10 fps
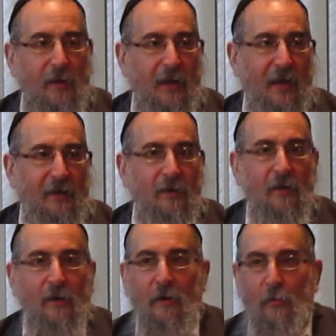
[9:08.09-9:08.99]

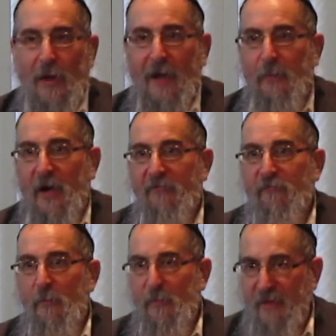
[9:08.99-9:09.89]
and a rabbi
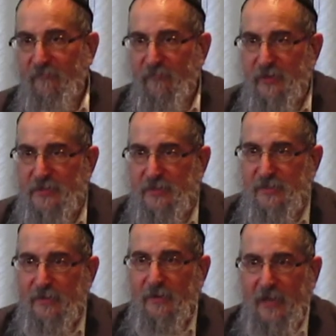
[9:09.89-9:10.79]
from Memphis
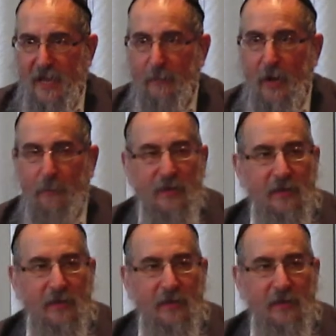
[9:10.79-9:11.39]
came up.